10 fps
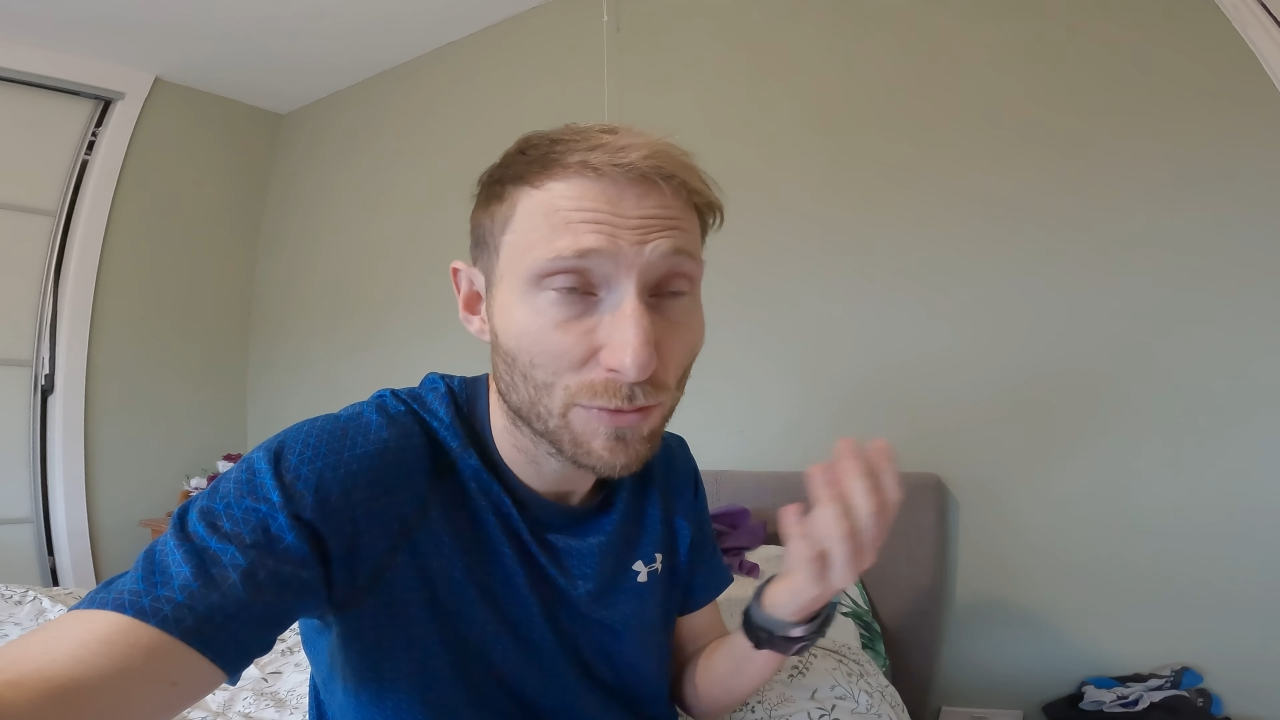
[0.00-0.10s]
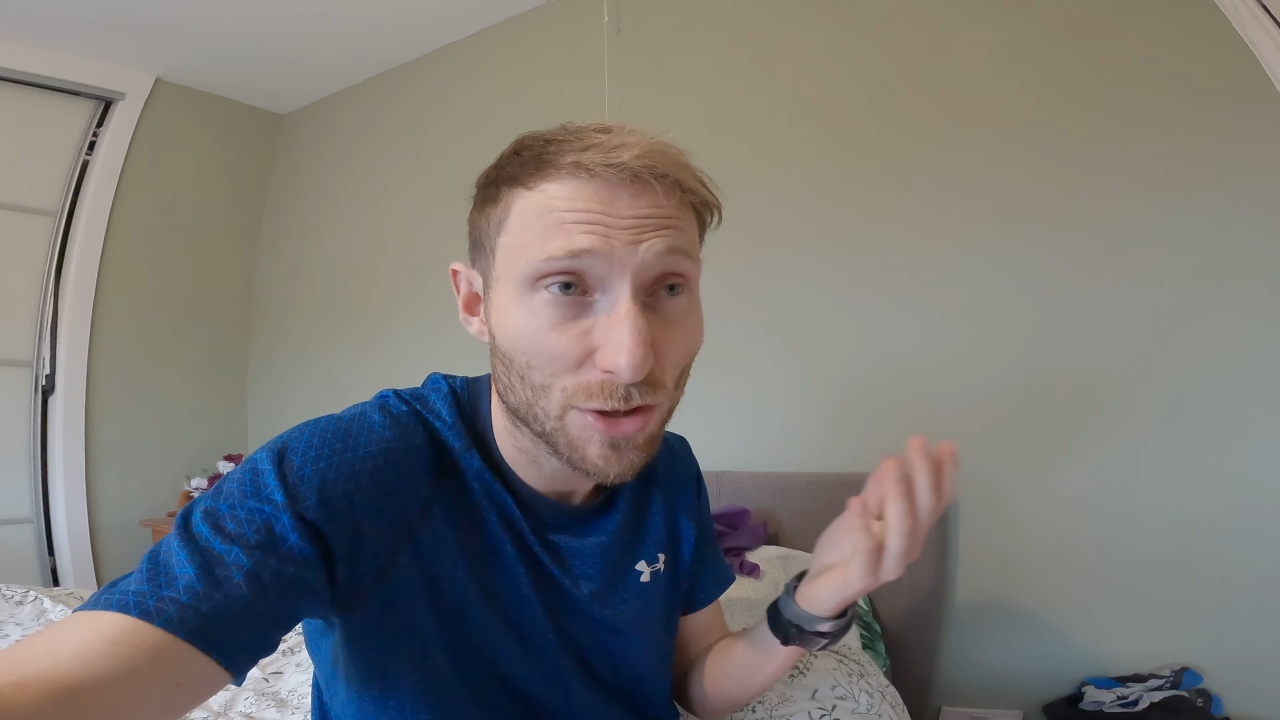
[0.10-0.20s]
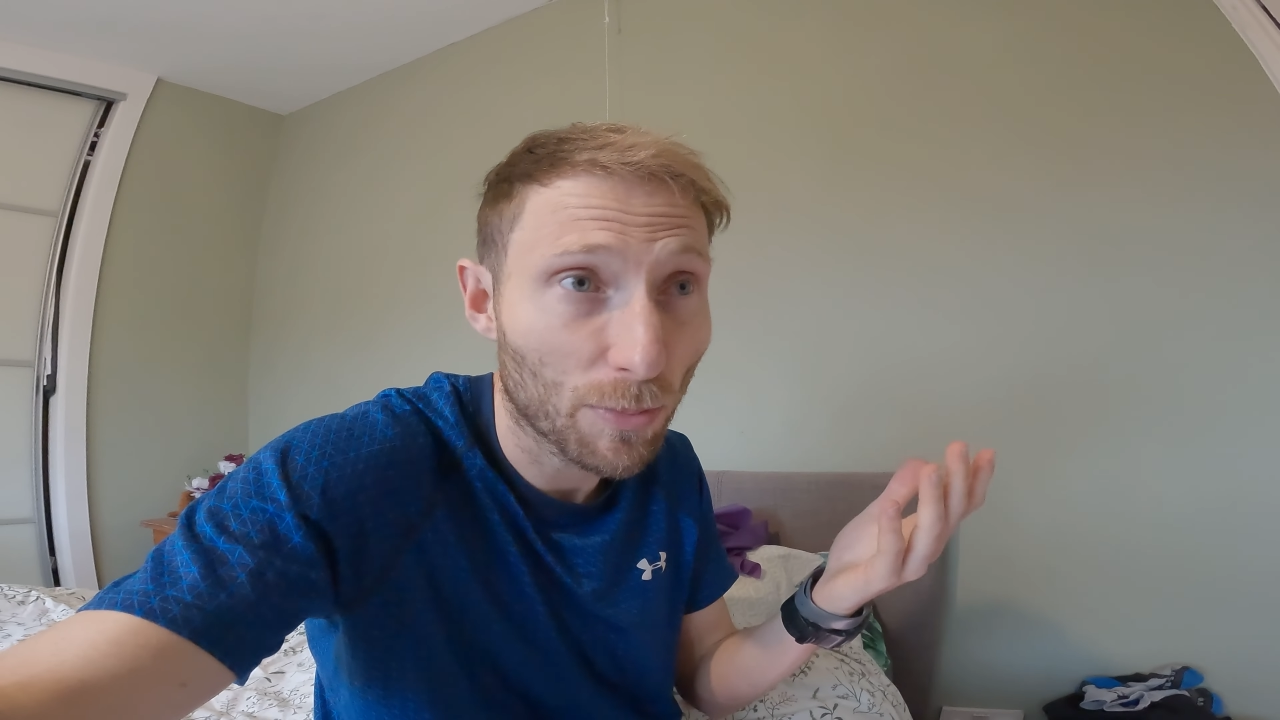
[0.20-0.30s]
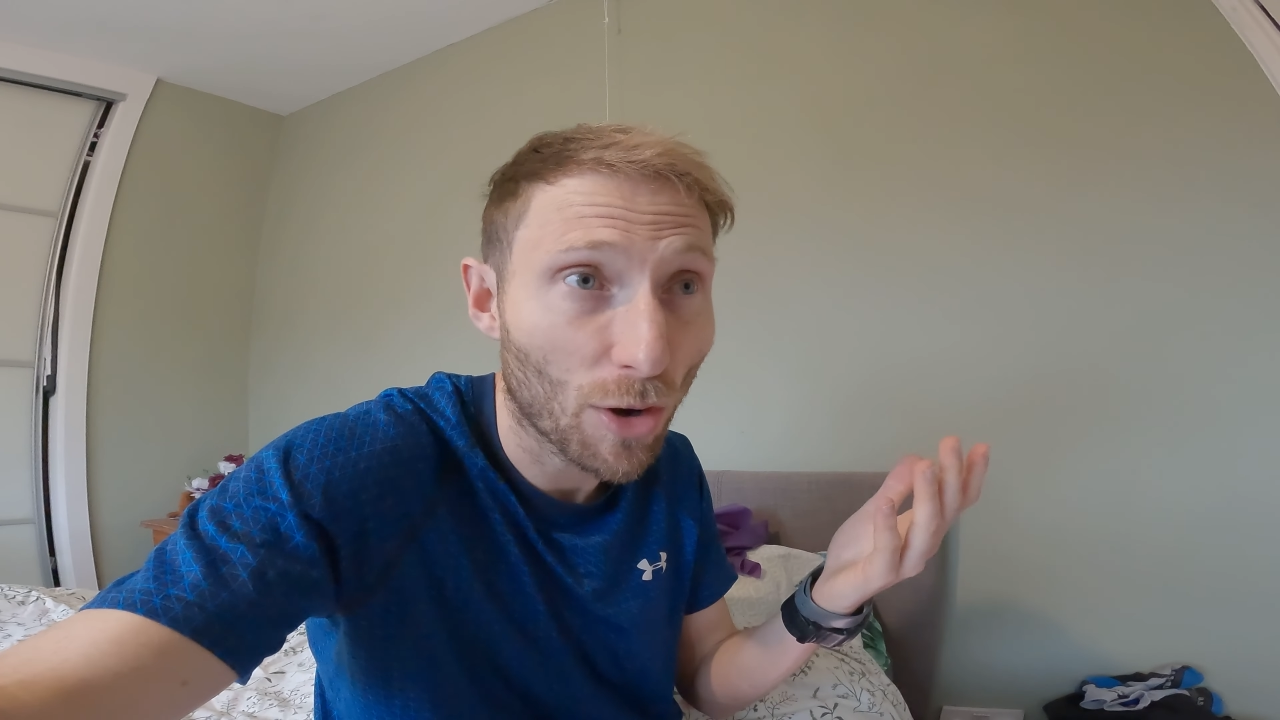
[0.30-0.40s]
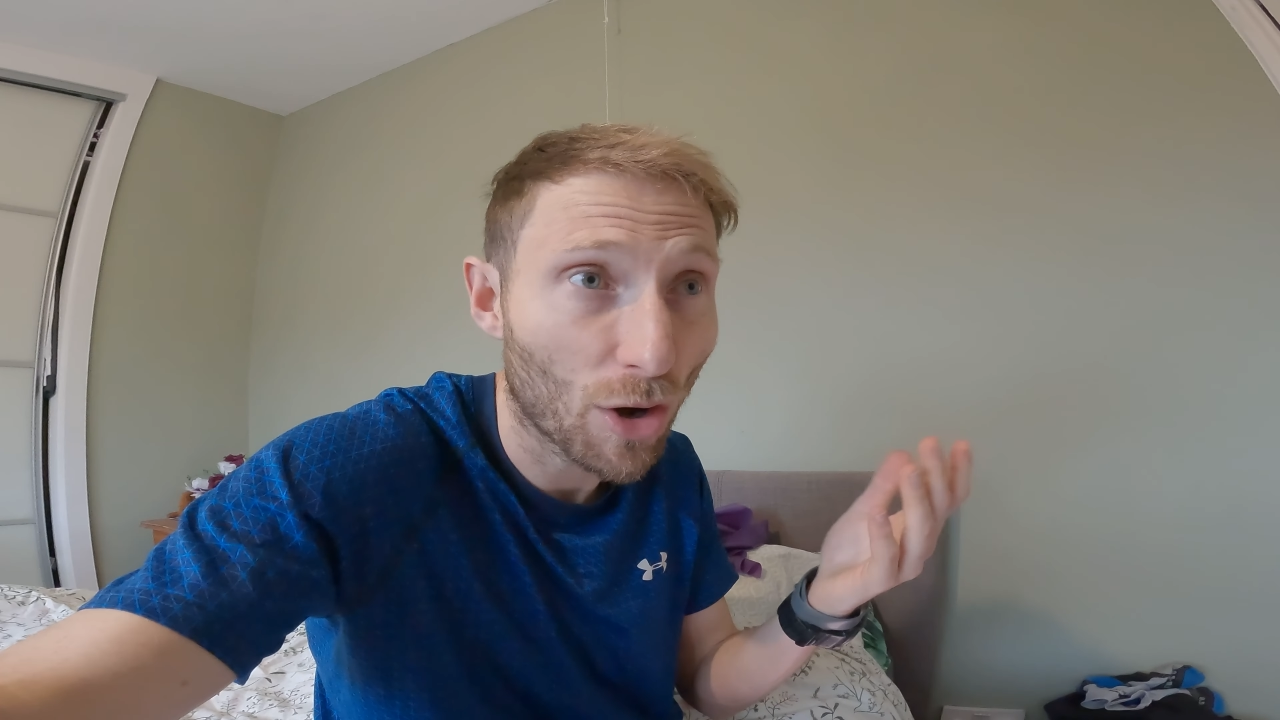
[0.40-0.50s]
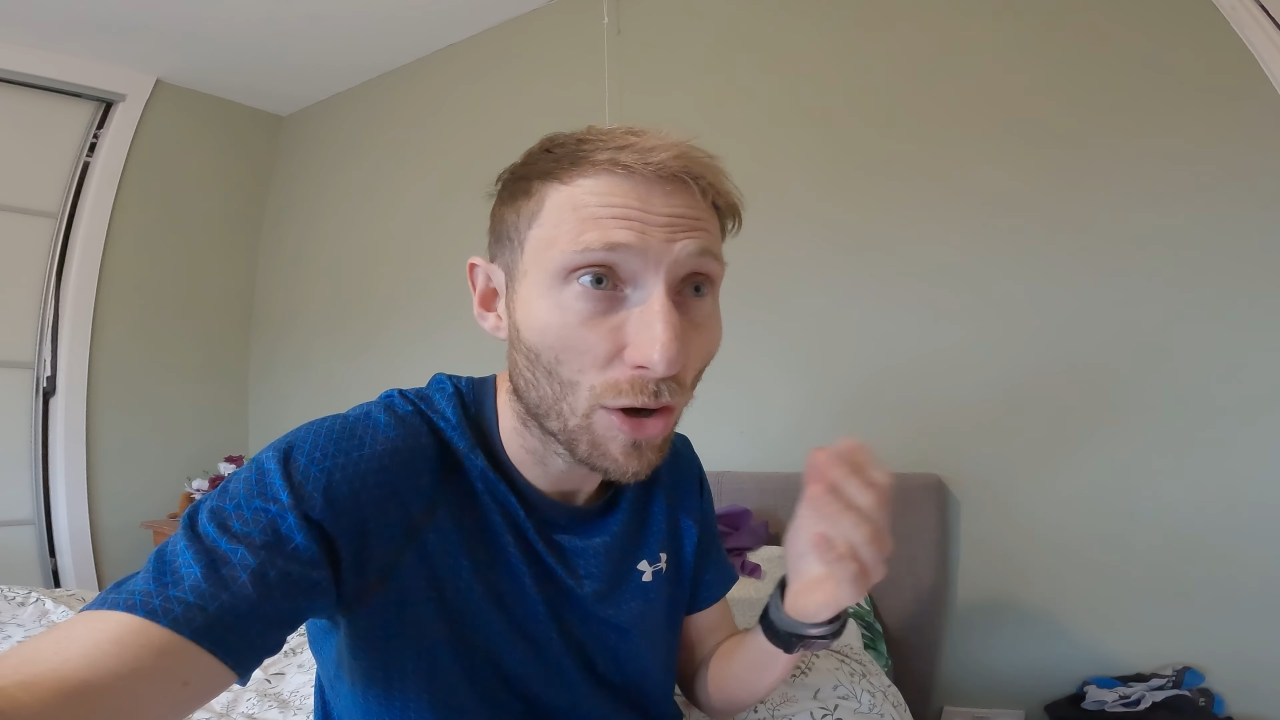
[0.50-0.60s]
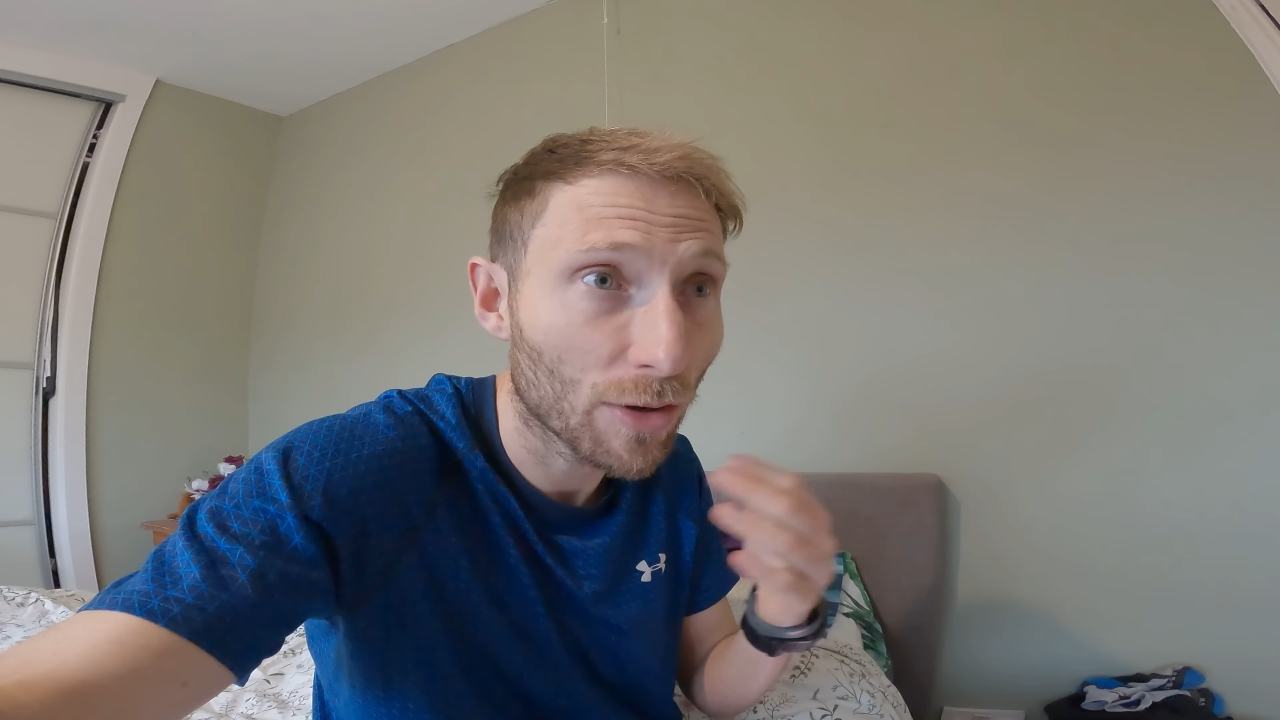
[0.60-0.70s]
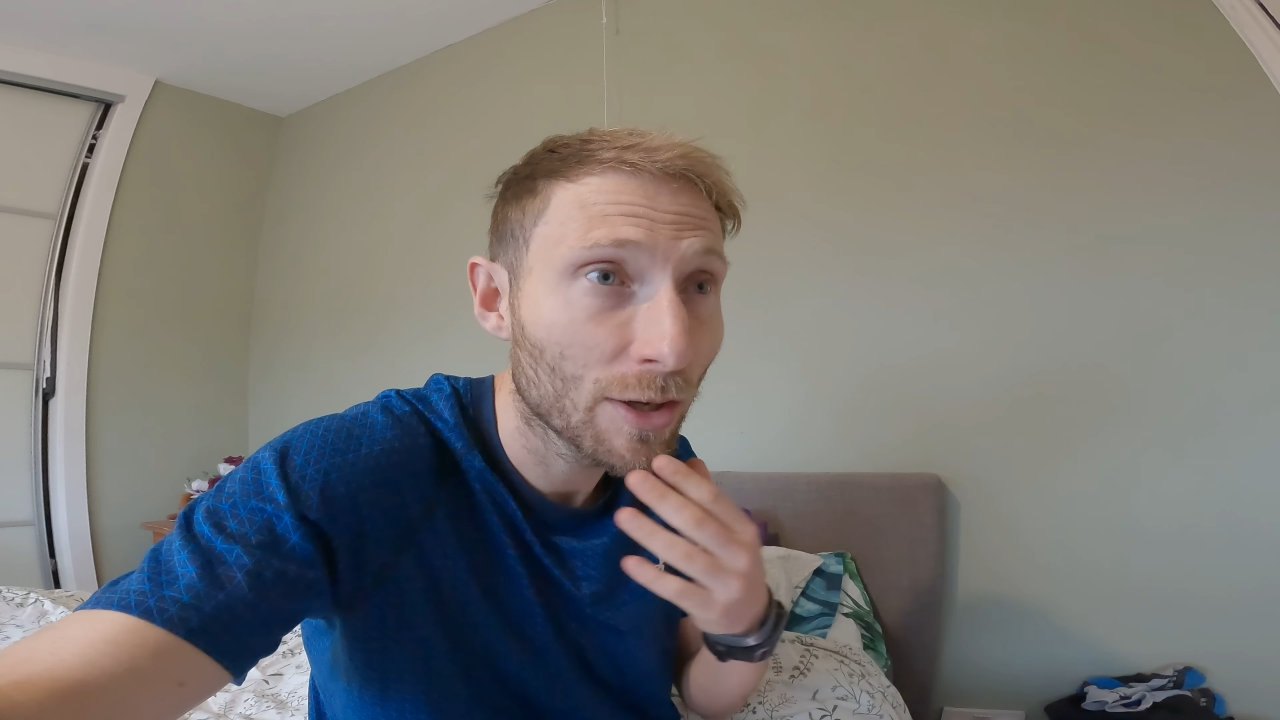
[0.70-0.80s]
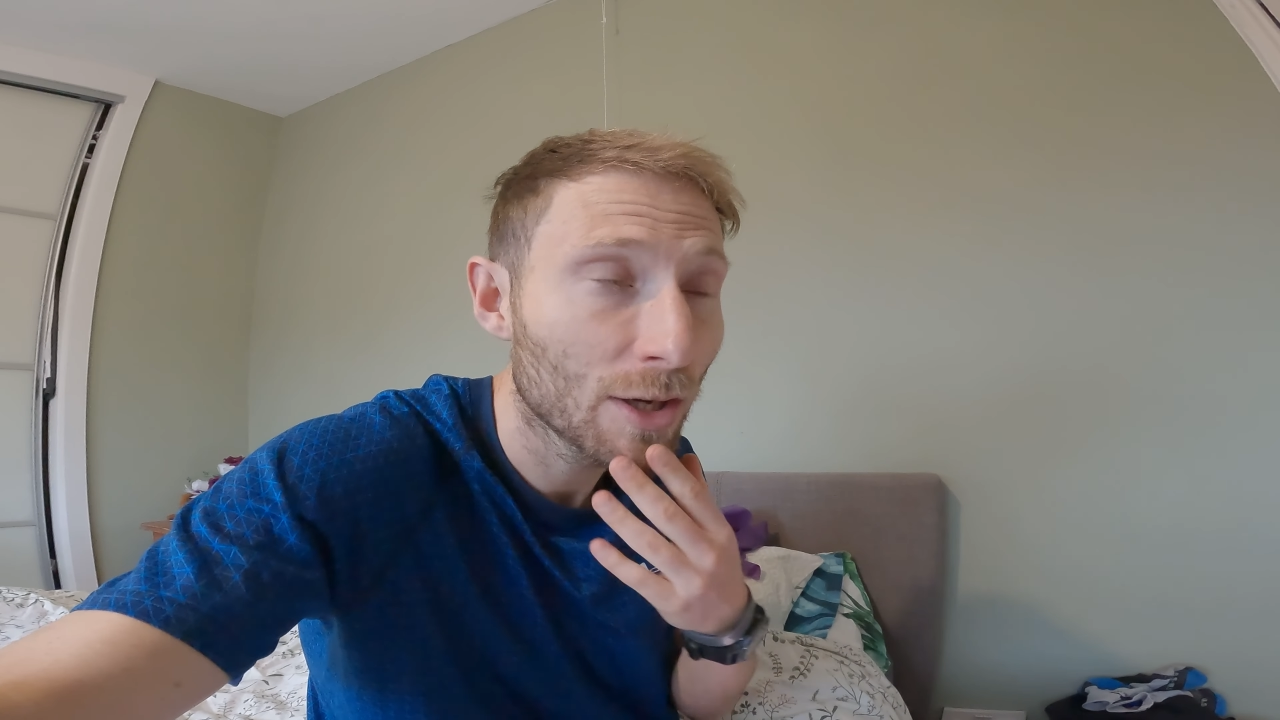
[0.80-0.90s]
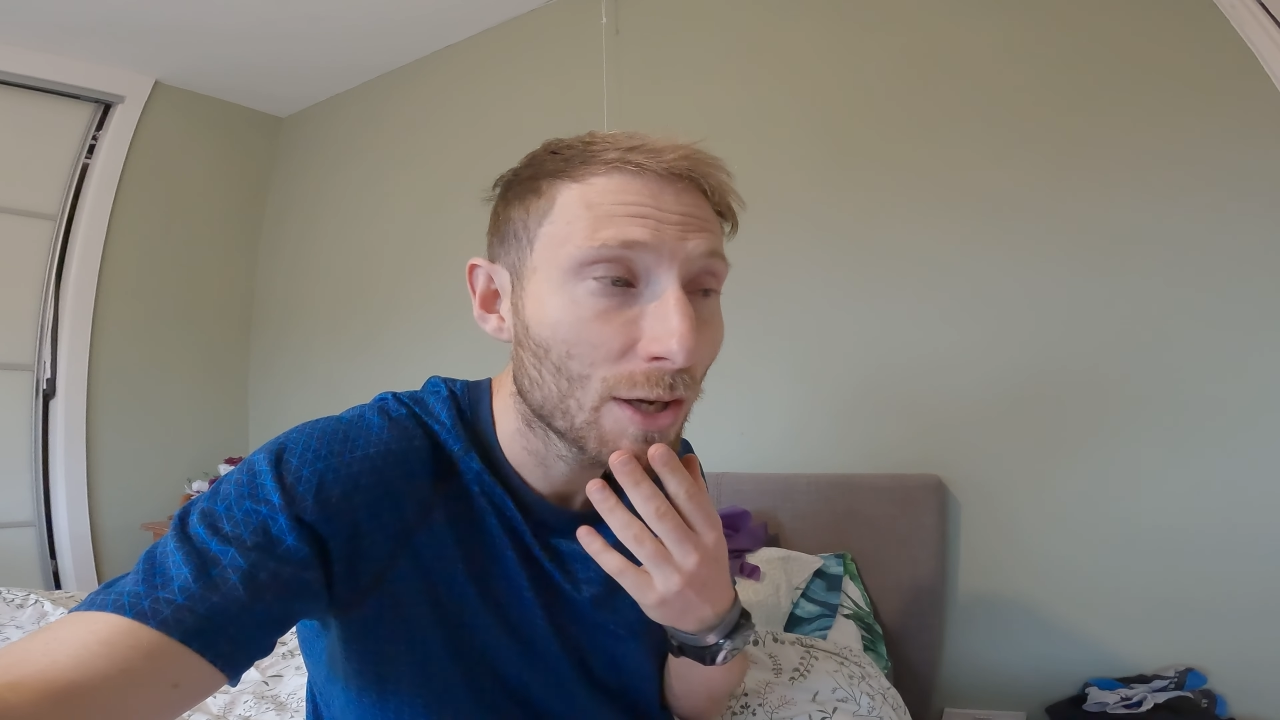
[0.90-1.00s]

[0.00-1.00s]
support,